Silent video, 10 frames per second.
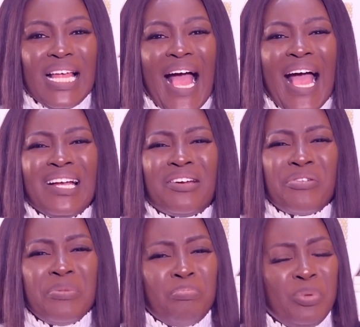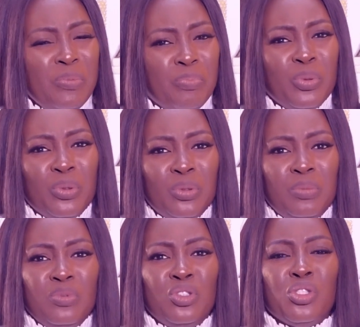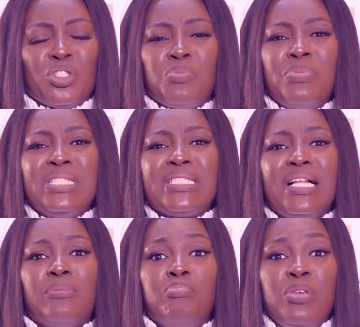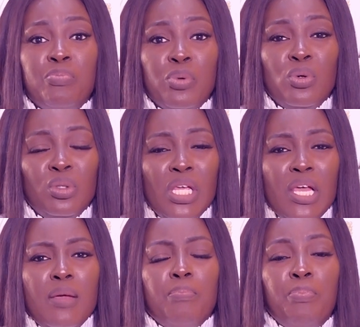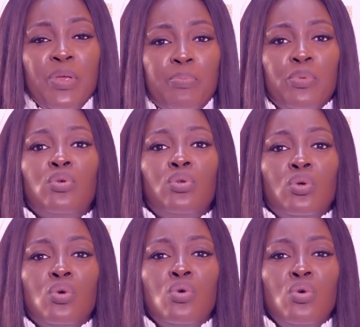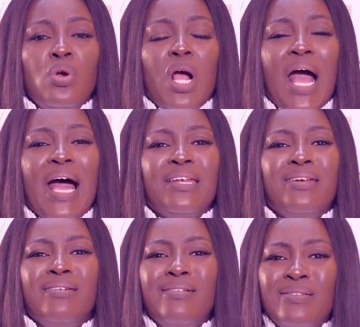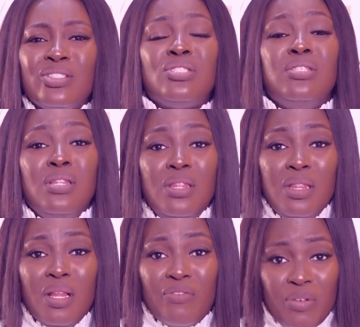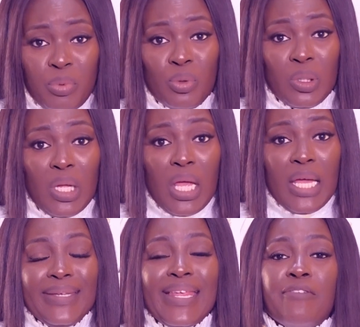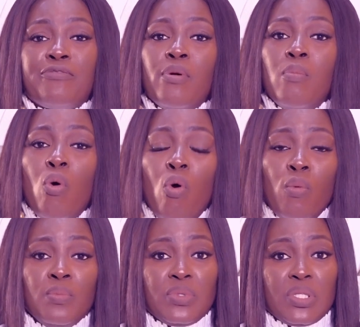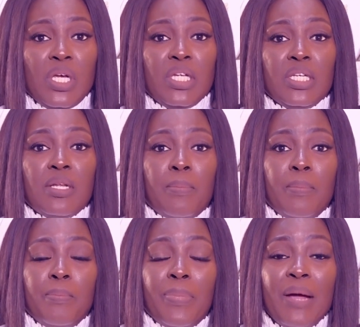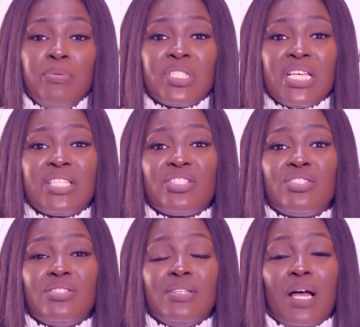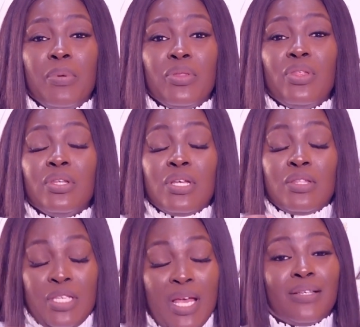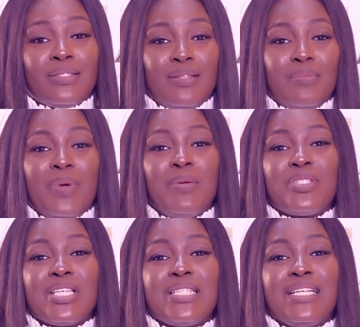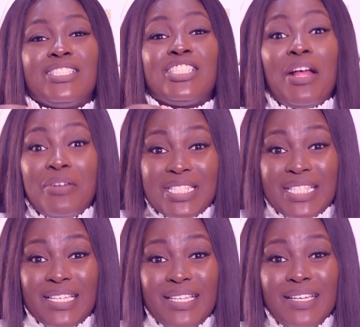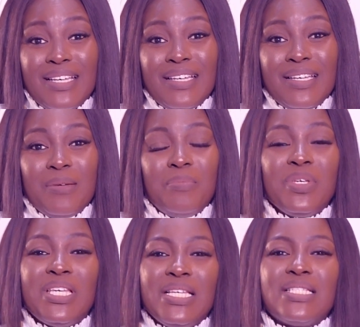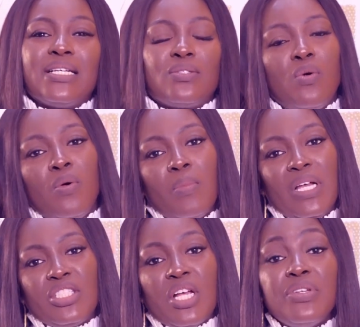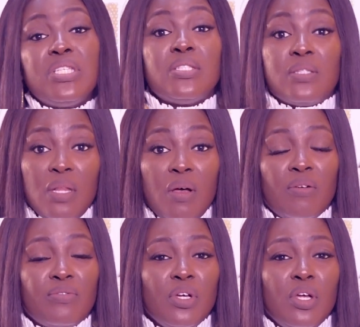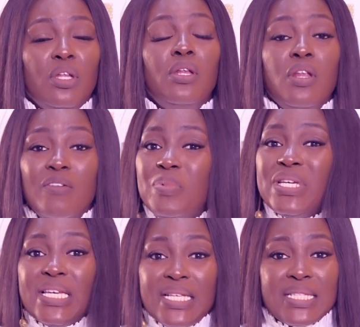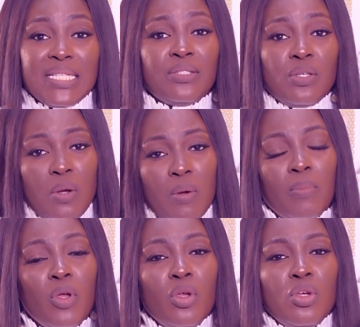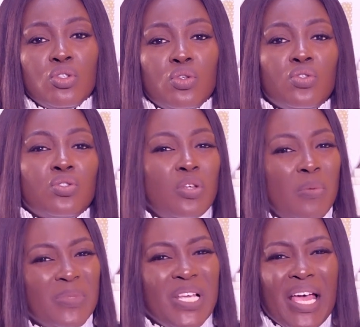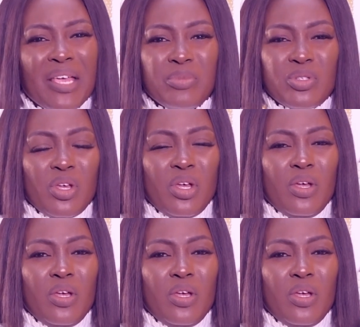angry people, judgmental people, people who are not lovable. They are from homes. The Bible says, the Bible says that charity begins at home, and charity is love. Love begins at home. So sometimes